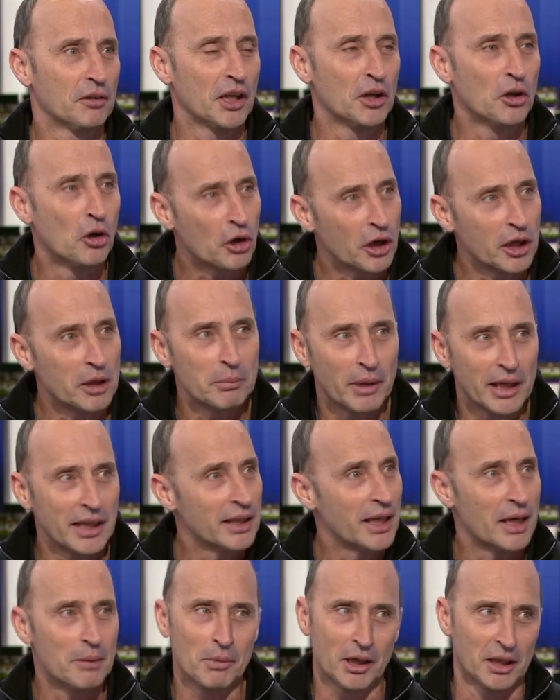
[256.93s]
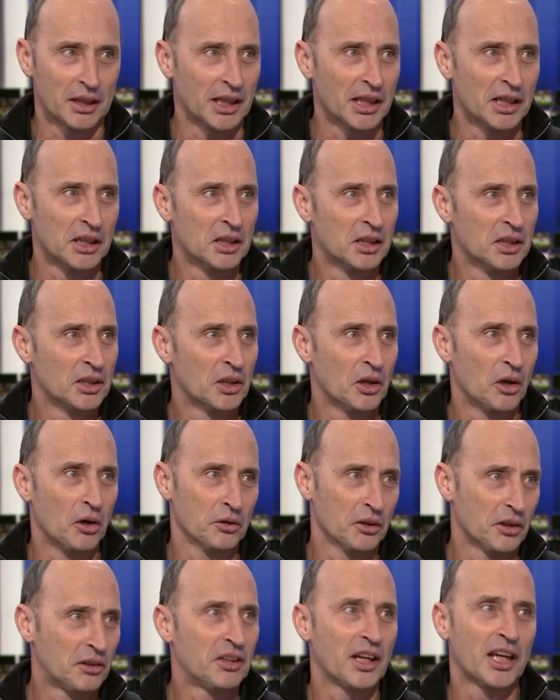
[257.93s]
They're not going to make their money
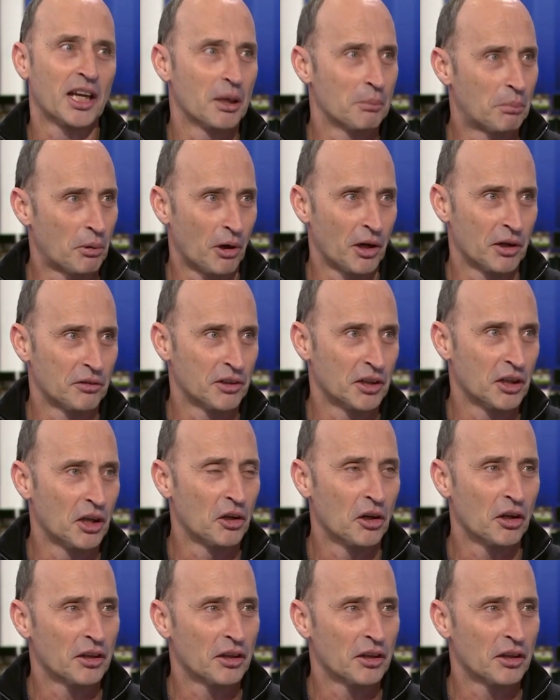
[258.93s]
on the ticket pricing.